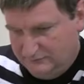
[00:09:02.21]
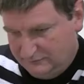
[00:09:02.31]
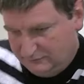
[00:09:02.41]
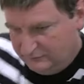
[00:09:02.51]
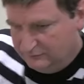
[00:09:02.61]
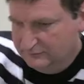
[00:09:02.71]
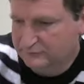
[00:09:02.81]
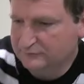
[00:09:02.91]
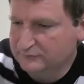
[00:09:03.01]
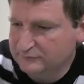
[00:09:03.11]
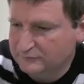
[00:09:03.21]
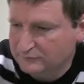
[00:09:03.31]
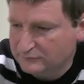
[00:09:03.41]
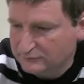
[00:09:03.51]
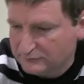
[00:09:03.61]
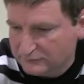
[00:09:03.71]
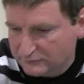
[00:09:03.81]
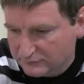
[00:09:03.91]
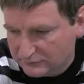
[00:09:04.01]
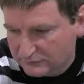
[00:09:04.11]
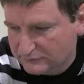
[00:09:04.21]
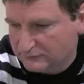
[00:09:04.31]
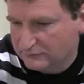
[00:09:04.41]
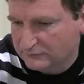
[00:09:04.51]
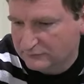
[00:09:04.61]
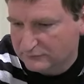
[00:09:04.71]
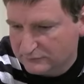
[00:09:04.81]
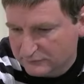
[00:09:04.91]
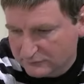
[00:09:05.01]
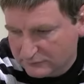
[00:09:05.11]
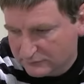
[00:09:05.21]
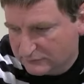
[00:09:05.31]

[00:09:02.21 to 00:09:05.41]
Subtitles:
No words are spoken by the person on screen.